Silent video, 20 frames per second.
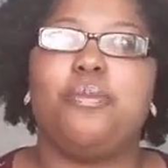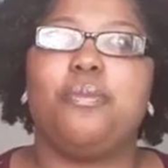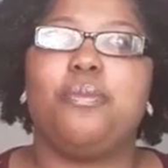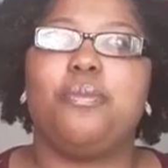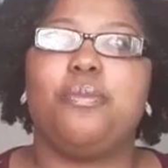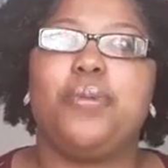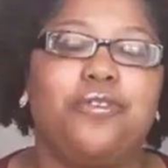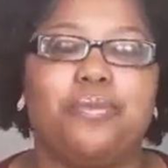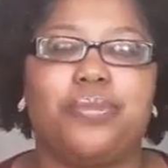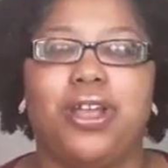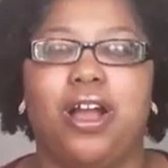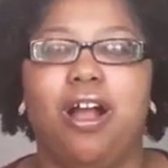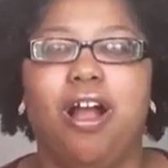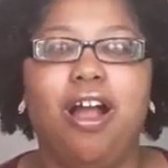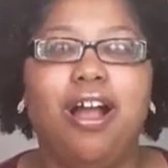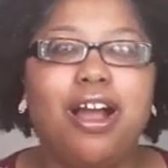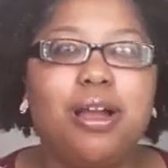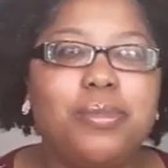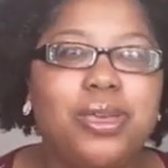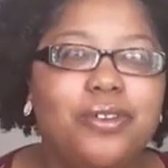you know, people
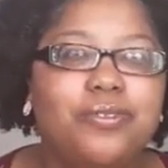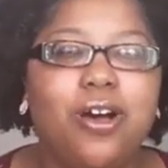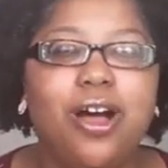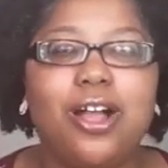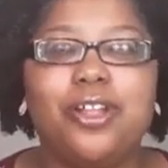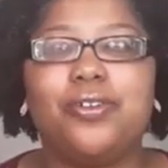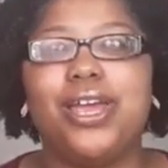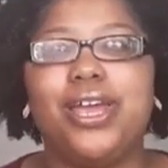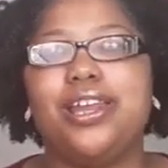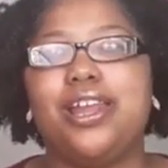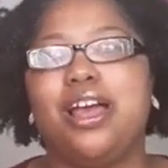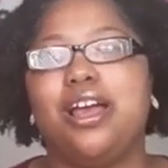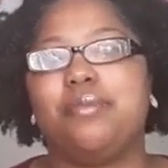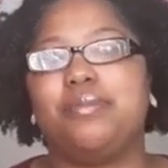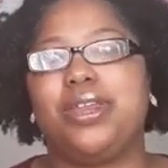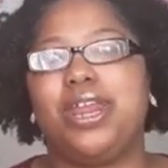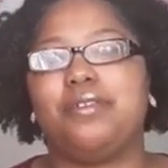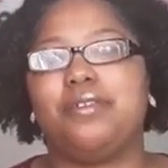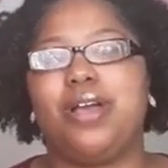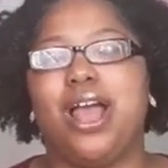from the following
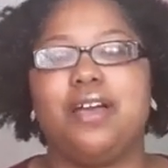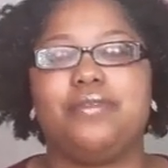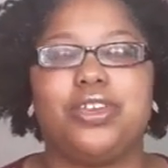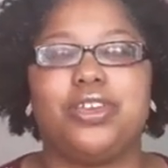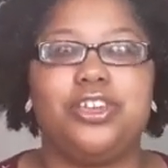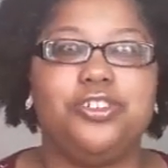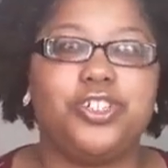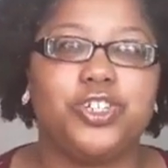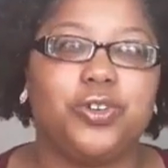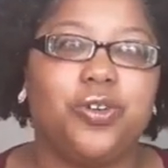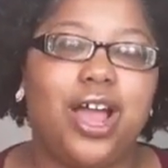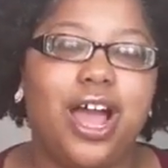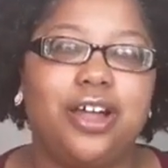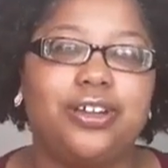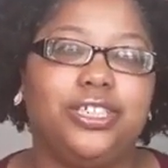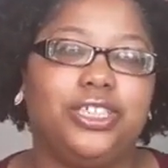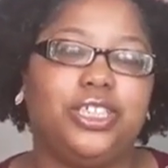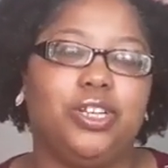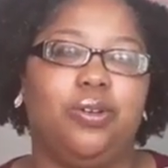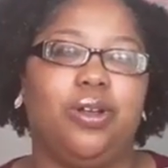them and they would have a huge
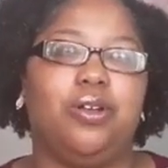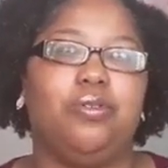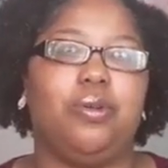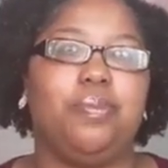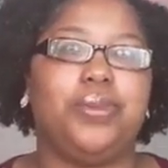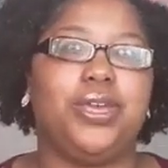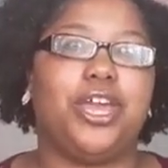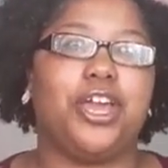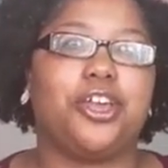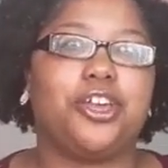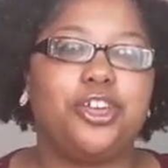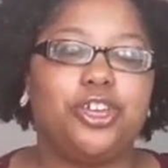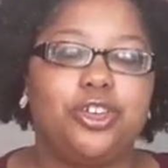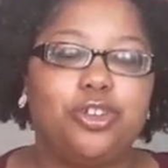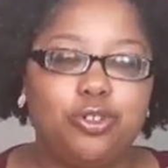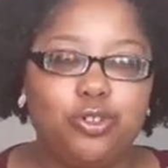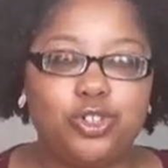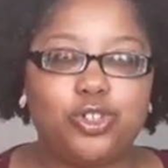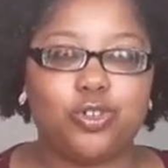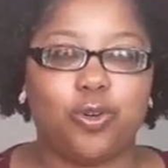crowd. And so it would be a
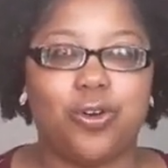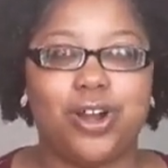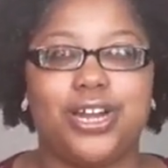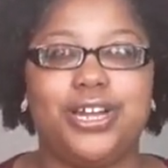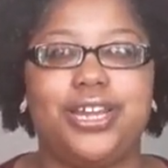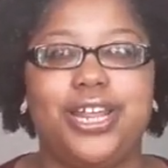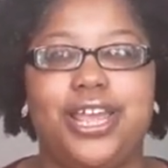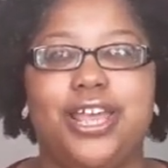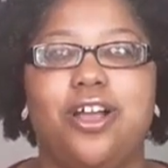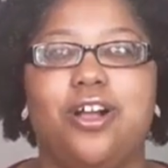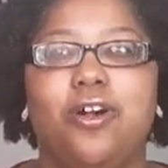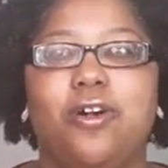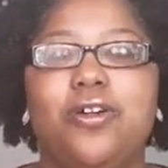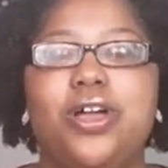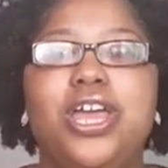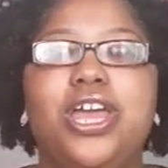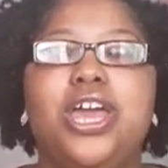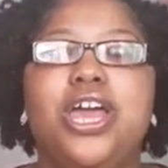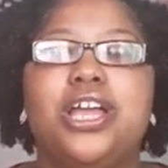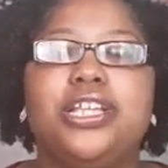huge
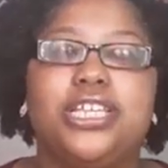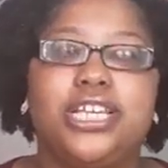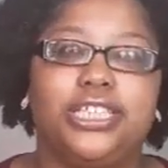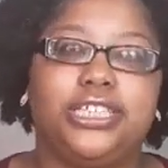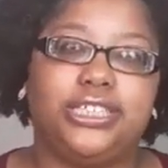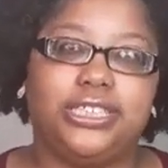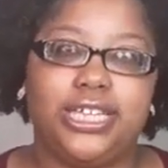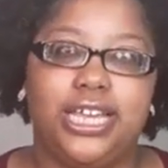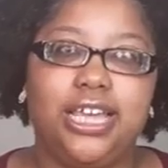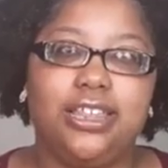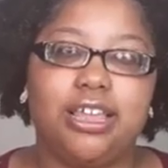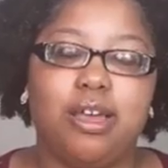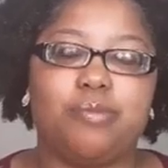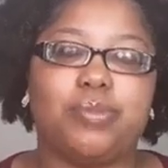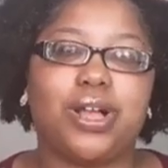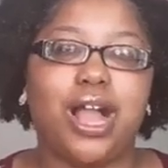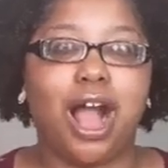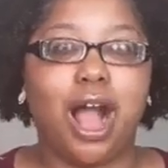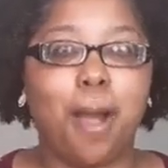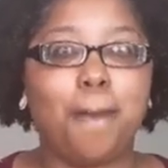ordeal to see
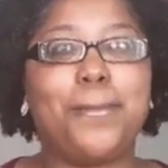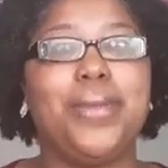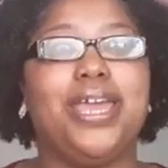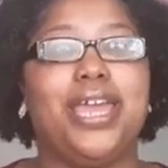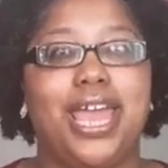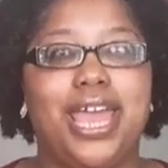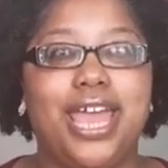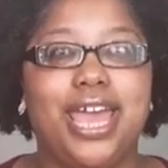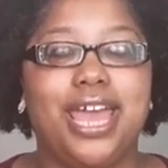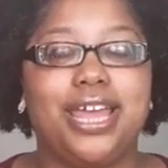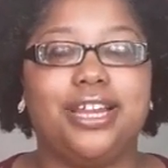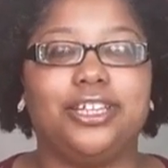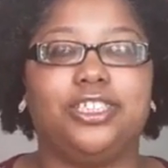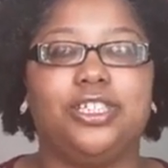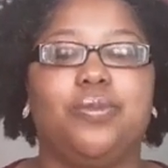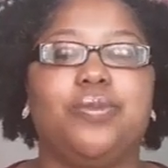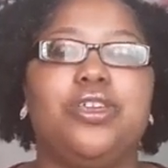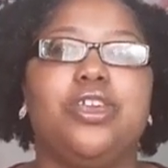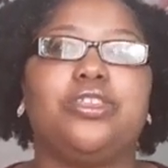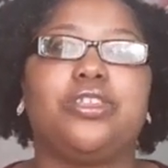them coming in. And
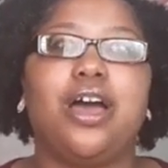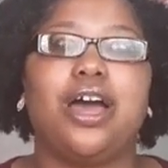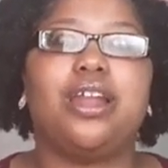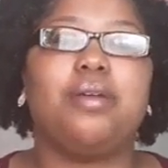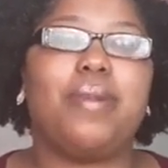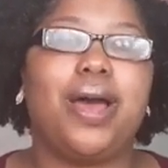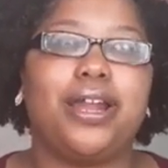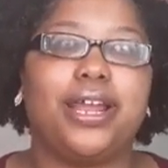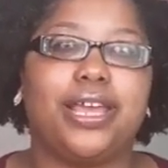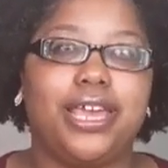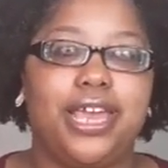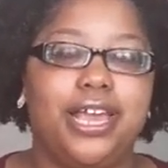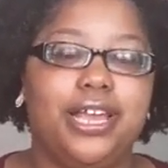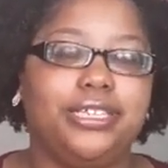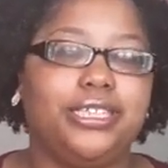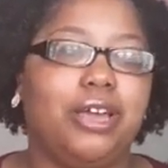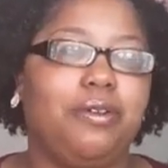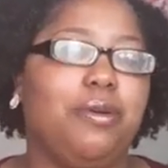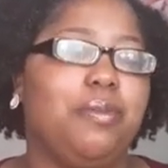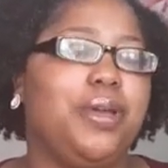so when you thought about a
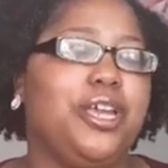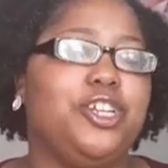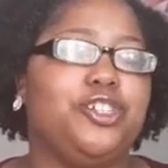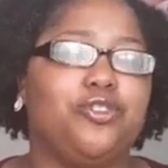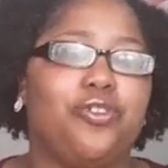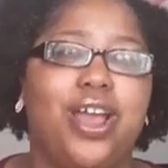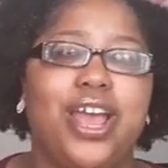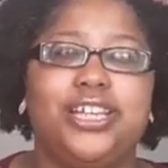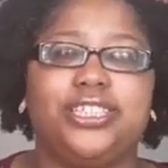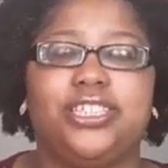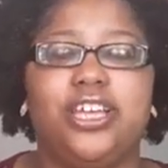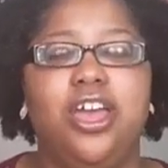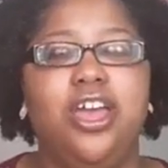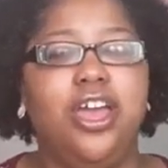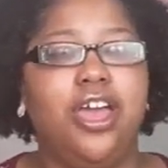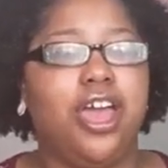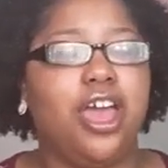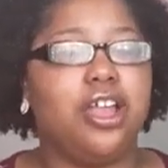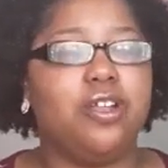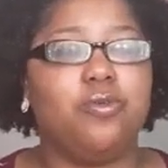king, they would be dressed
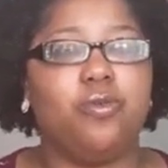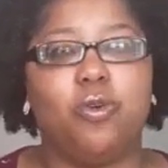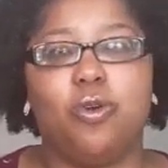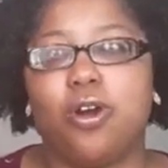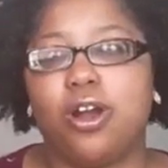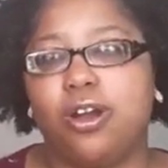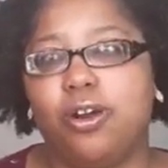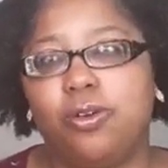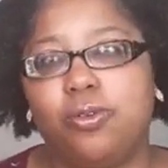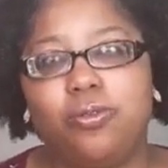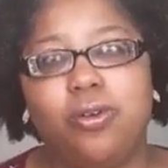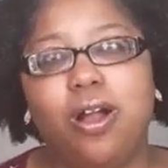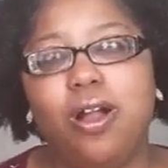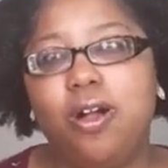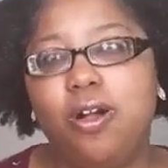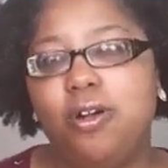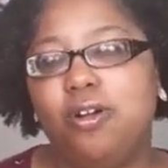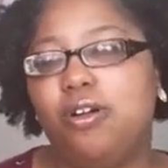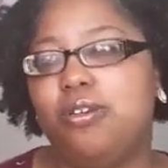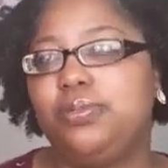in royal
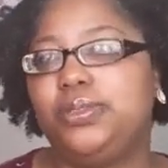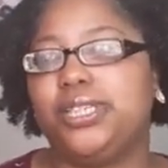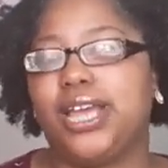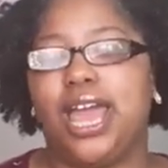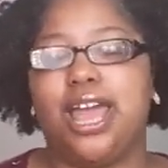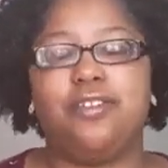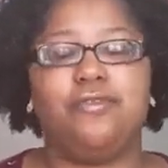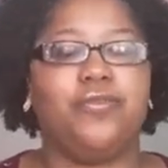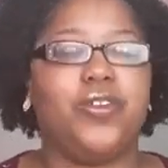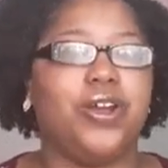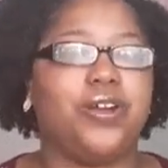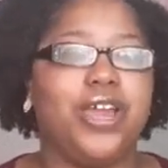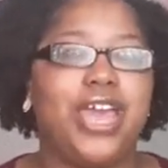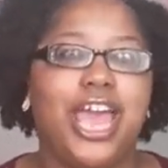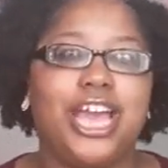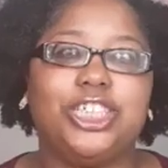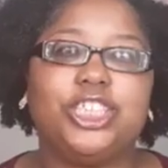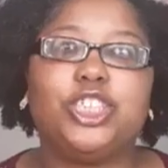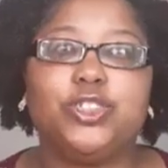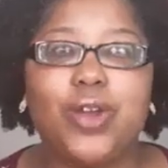robes and
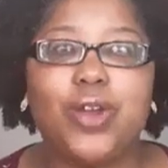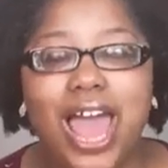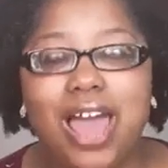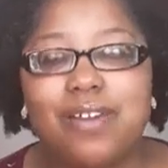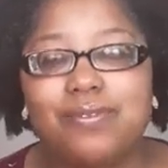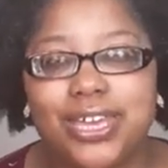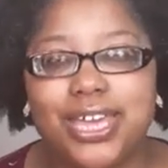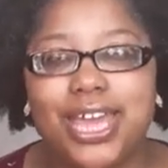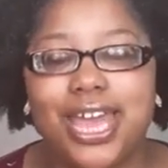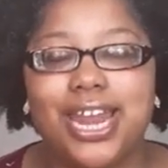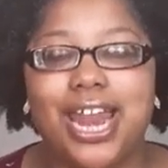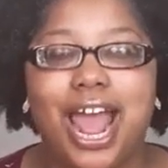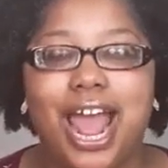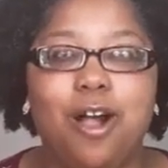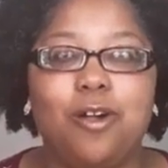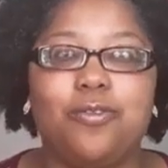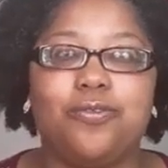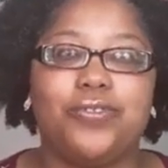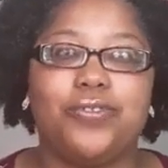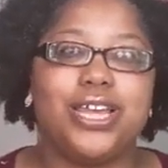very extravagant
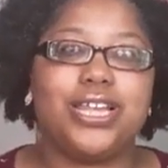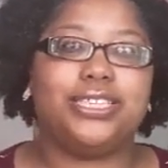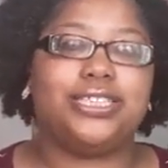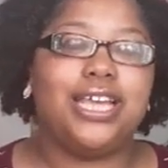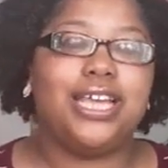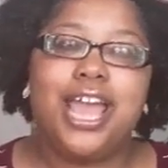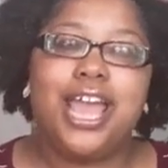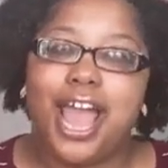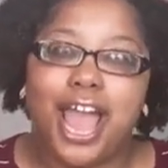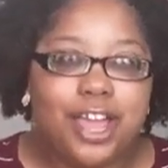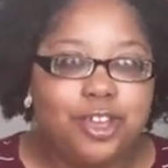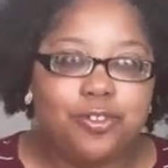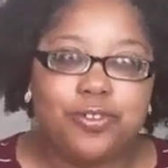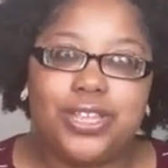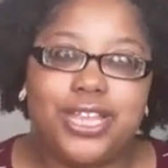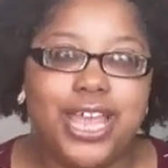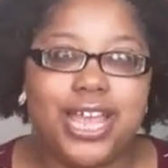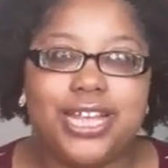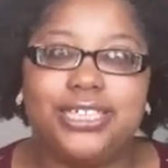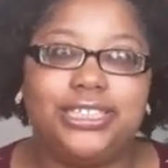outfits. And
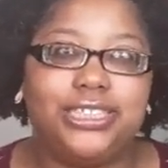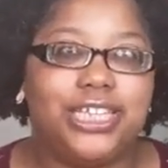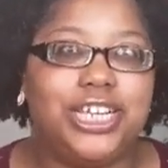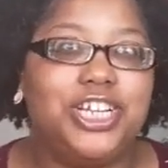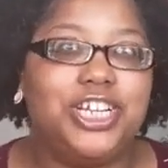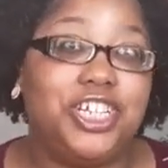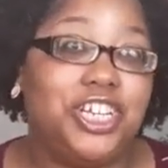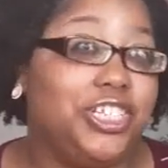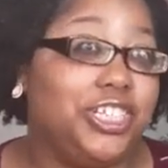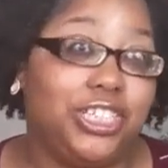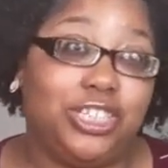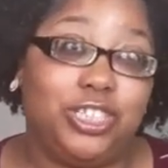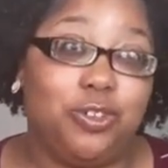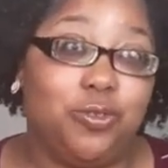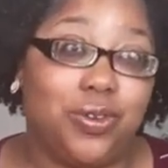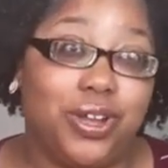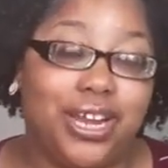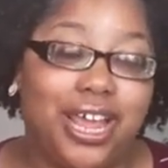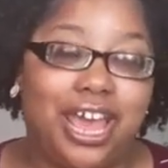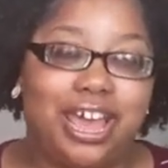you didn't see Jesus
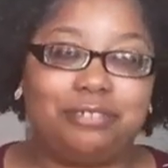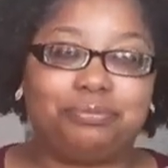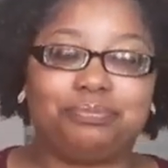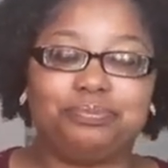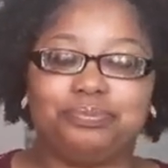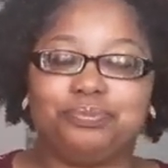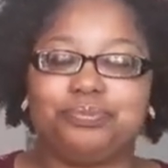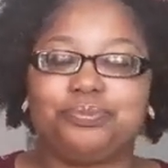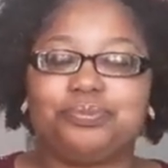doing that.